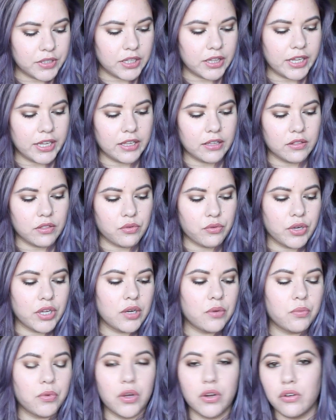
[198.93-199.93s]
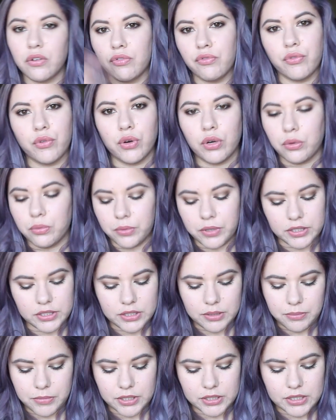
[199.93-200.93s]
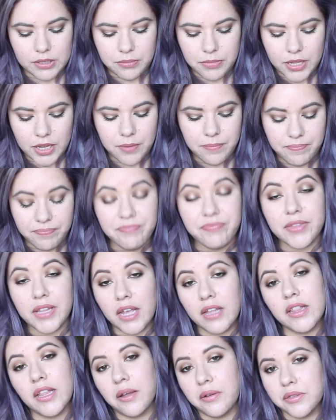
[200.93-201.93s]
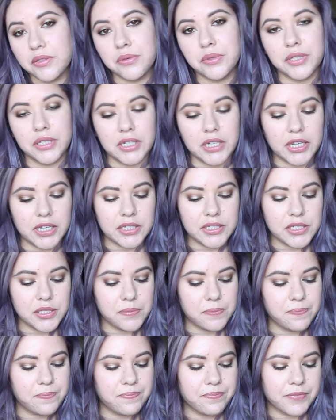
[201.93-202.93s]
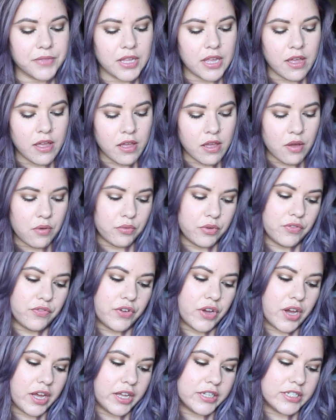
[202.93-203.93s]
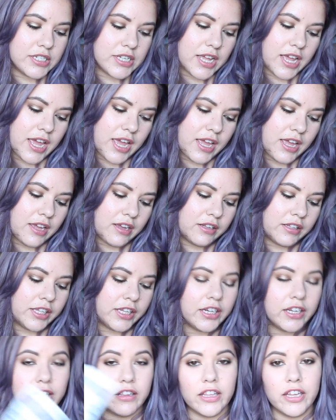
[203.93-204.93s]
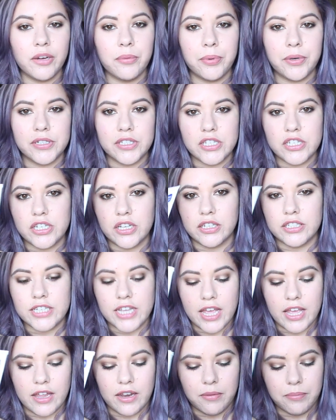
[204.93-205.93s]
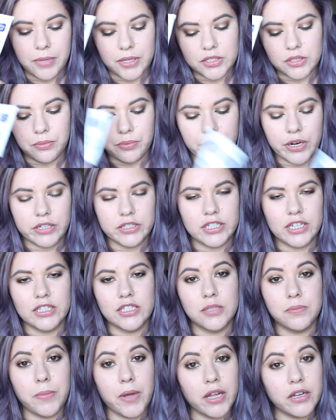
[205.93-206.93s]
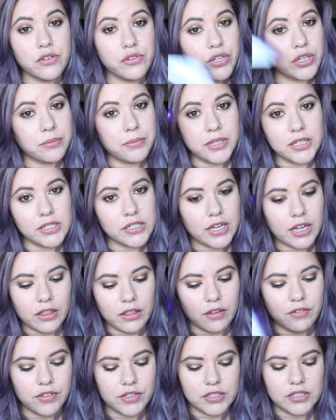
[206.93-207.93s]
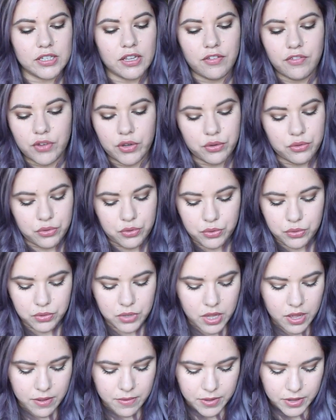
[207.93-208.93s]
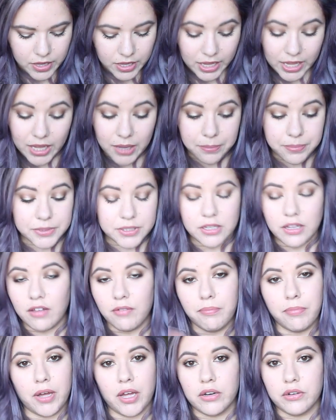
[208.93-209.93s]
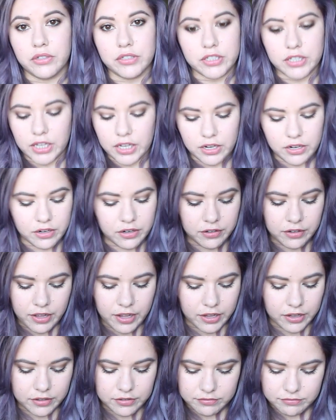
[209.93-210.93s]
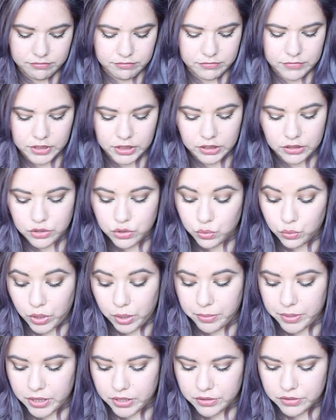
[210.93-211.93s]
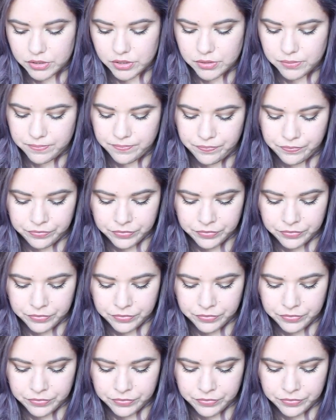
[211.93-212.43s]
The like 3-in-1 or 4-in-1 something something. That one's really nice. We've got a Clean and Clear Persagel 10 Benzoyl Peroxide Spot Treatment. I love this stuff. Go through heaps of bottles a year. I swear by those.